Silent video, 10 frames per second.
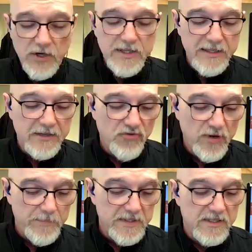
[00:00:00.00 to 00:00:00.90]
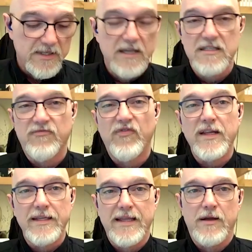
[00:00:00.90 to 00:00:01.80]
it's a good thing that Trump is
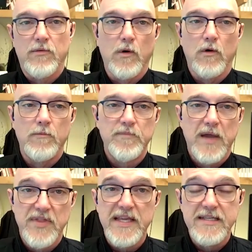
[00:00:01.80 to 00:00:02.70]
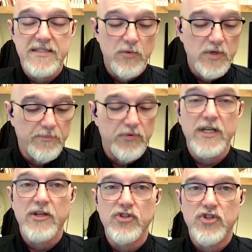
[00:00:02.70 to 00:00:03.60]
filling that role. I think he's doing a
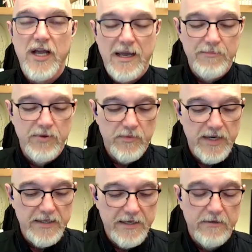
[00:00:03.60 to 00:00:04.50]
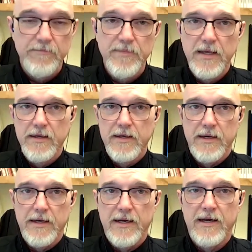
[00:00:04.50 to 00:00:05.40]
pretty good job right now
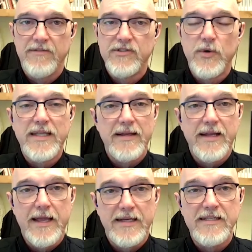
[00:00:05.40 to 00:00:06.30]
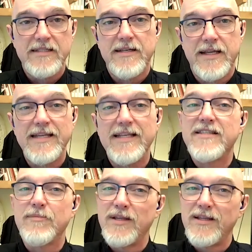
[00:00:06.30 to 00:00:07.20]
of doing that. And he
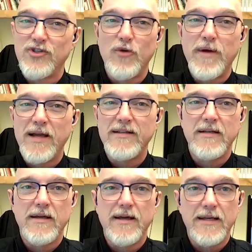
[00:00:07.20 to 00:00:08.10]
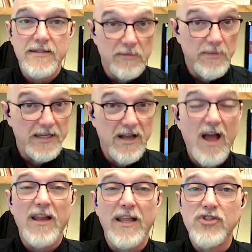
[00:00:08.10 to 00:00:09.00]
did something that Joe Biden, to my
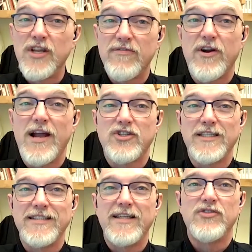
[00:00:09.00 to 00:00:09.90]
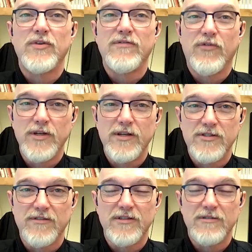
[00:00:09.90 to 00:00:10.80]
knowledge, never actually did during 4
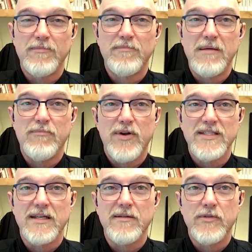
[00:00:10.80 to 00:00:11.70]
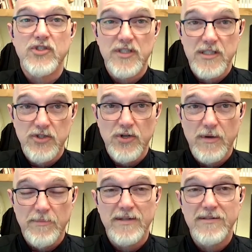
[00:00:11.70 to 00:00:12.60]
years of his being president, which is he
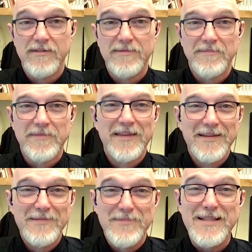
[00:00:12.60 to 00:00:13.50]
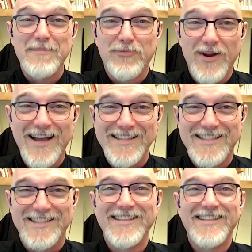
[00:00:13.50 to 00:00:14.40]
showed up on Meet the
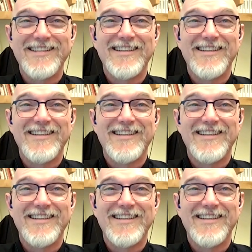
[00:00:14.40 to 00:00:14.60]
Press.